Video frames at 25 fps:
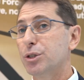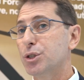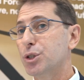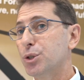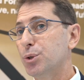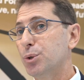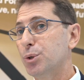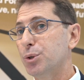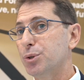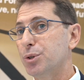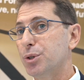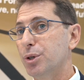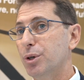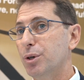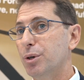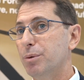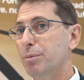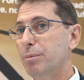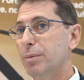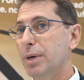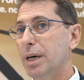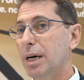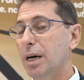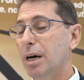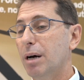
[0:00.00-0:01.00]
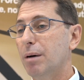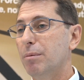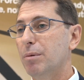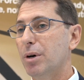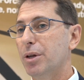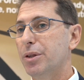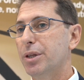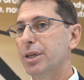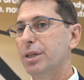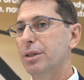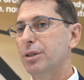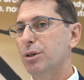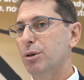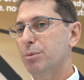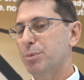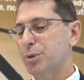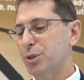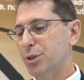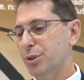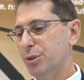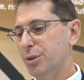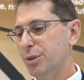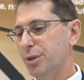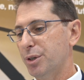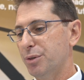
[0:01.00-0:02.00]
short term, I think the
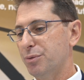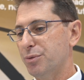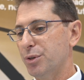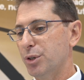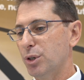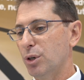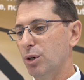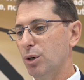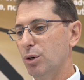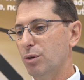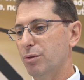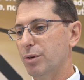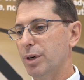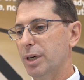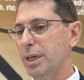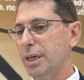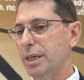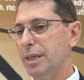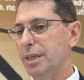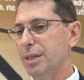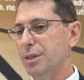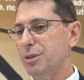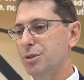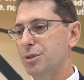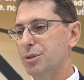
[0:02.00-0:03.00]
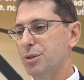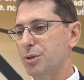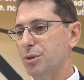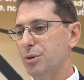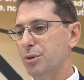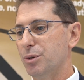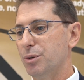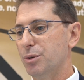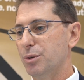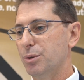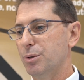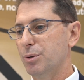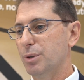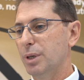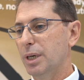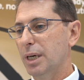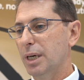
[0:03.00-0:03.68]
opportunity for Nova is to,